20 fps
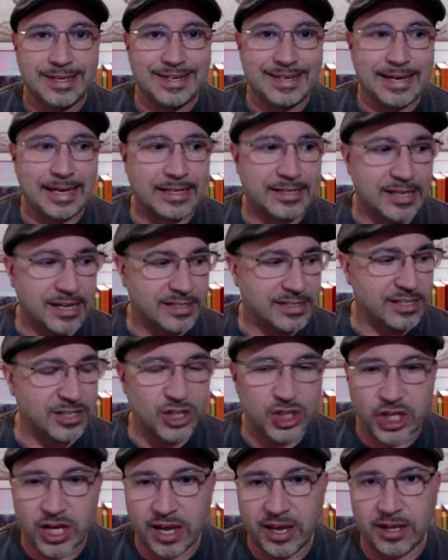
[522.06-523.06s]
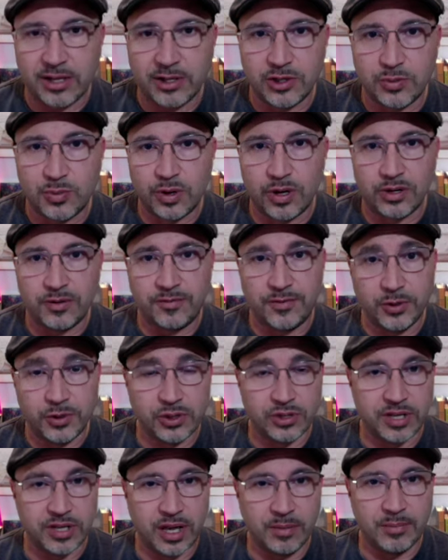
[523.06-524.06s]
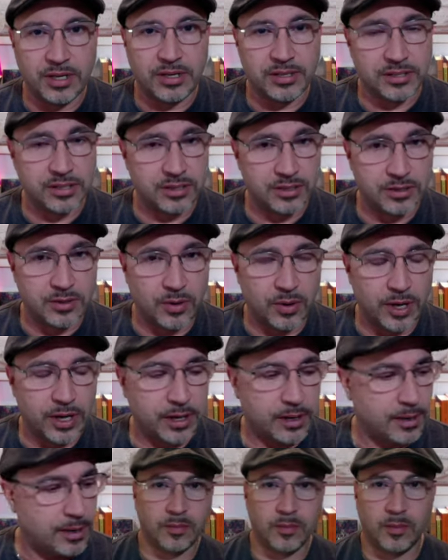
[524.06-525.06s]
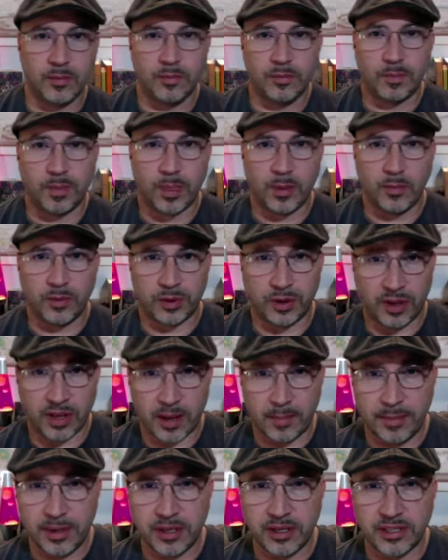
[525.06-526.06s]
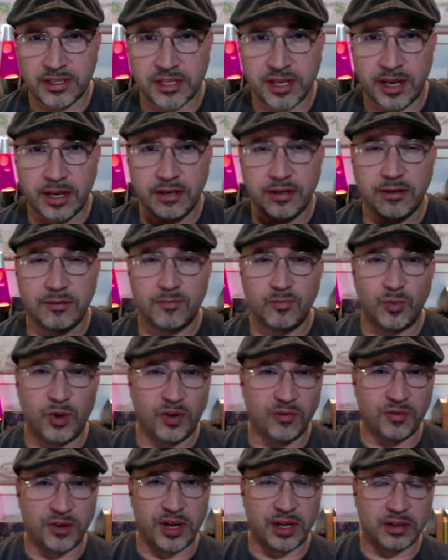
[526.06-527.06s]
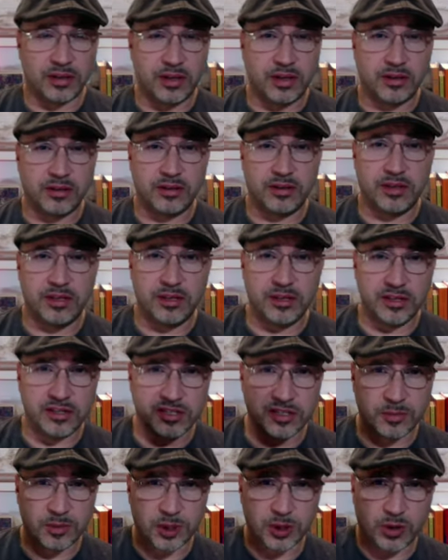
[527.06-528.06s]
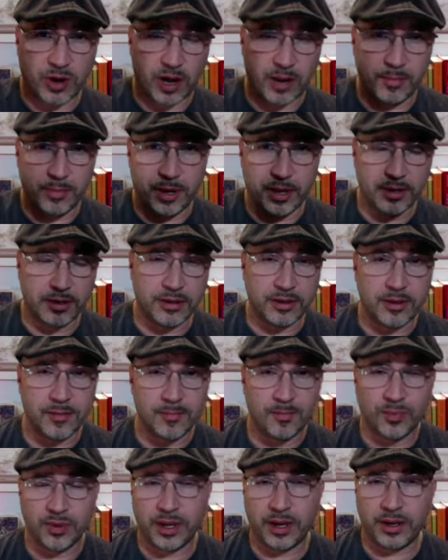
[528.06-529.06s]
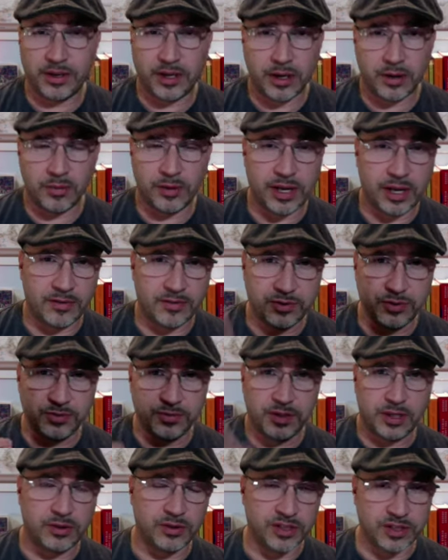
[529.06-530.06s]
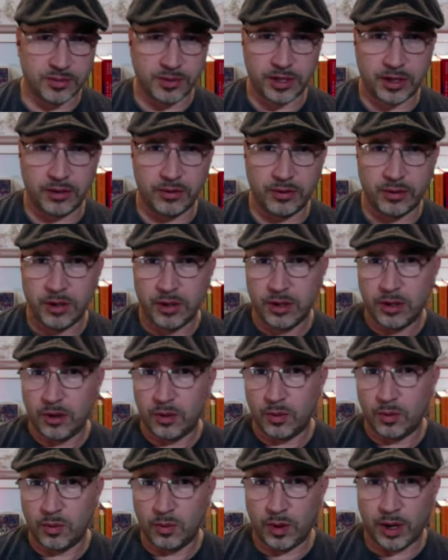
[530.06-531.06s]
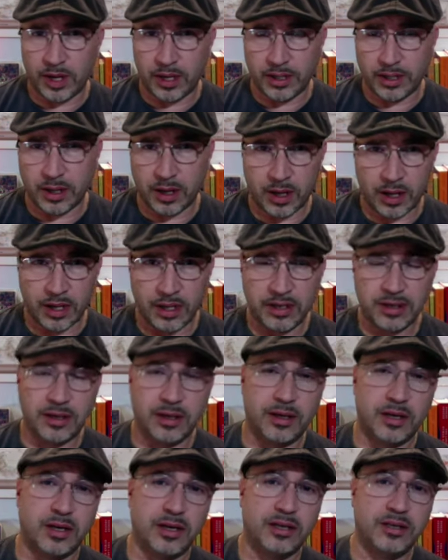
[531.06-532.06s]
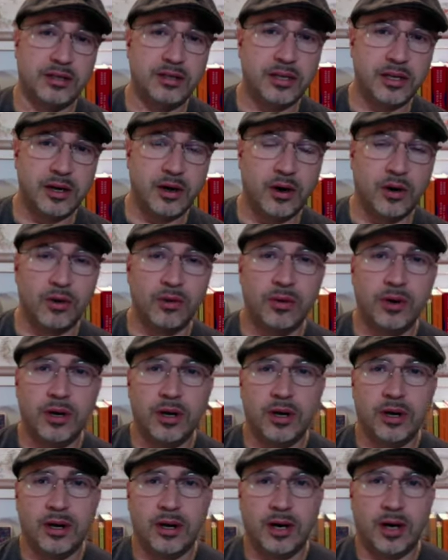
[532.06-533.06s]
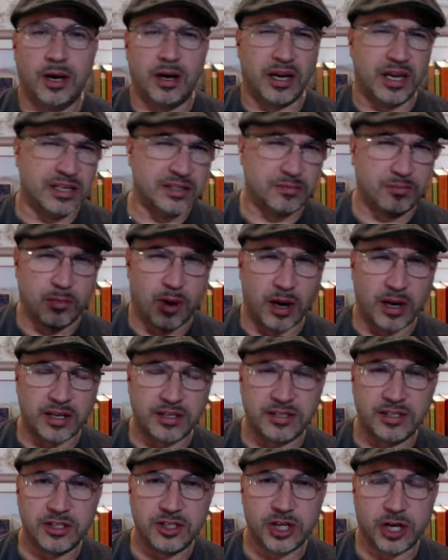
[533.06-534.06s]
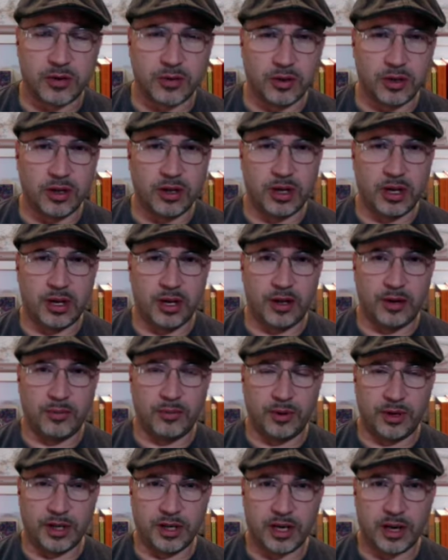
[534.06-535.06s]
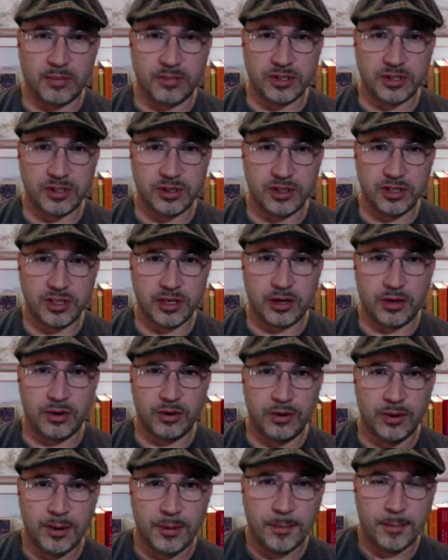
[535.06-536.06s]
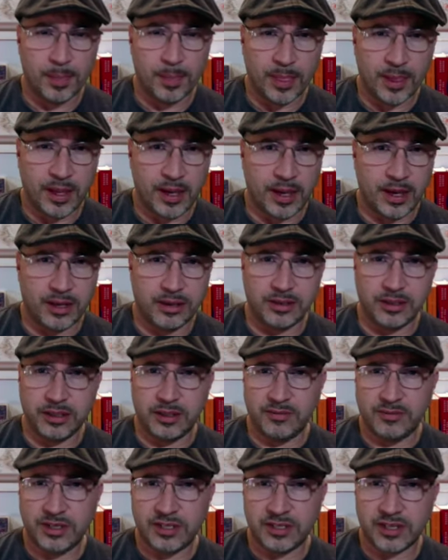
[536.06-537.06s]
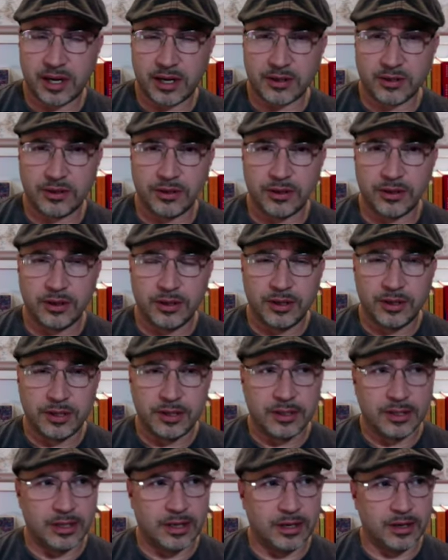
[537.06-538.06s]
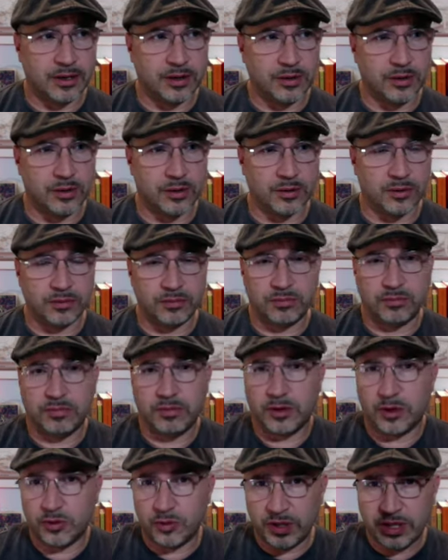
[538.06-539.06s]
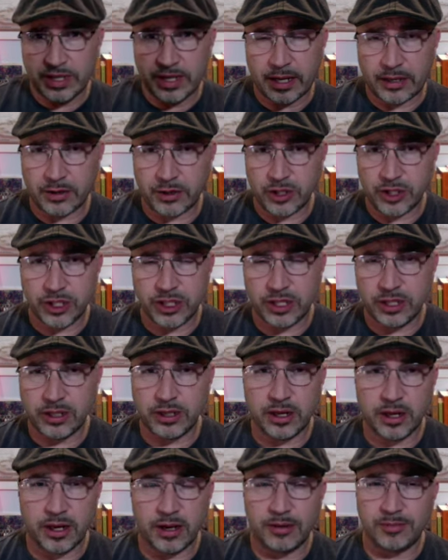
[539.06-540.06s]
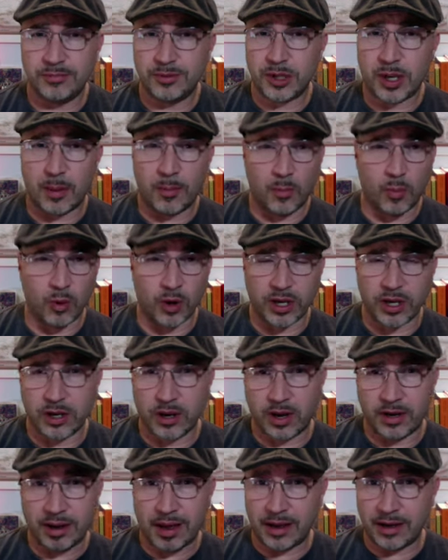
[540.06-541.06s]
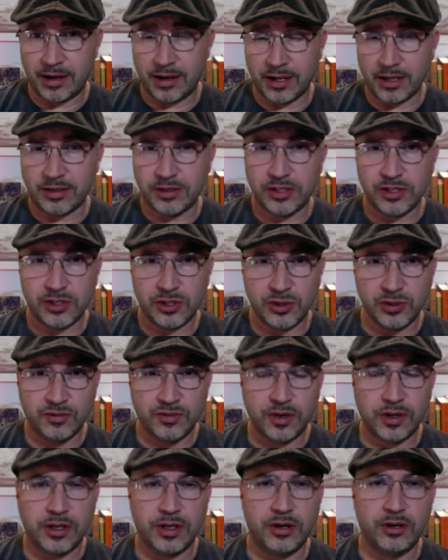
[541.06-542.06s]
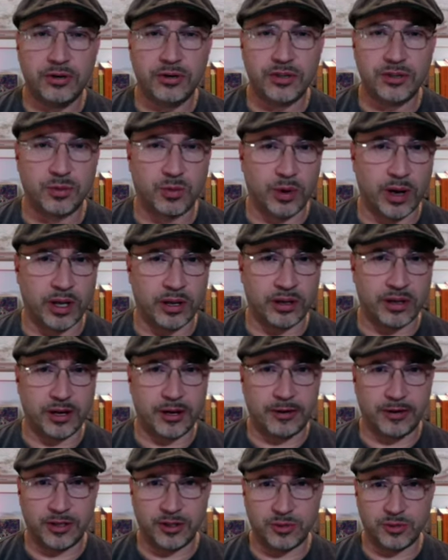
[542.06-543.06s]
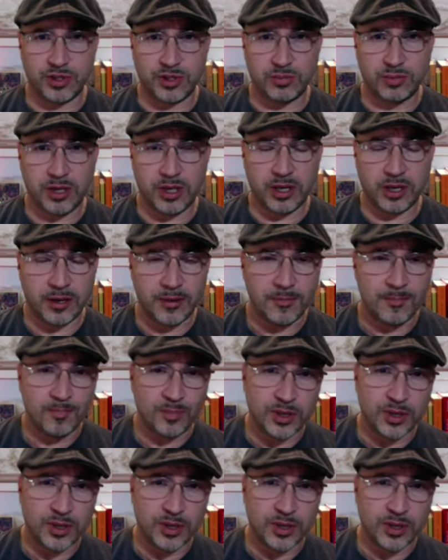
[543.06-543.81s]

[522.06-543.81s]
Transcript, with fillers: It doesn't change where the future telemedicine is going. With all that being said, don't forget to hit the subscribe button down there. We have two videos coming out. One on uh, NIO, uh, I guess markets in general uh, when it comes to NIO and the EV sector, uh, green energy. Uh, I'm working on editing these two videos right now as we speak.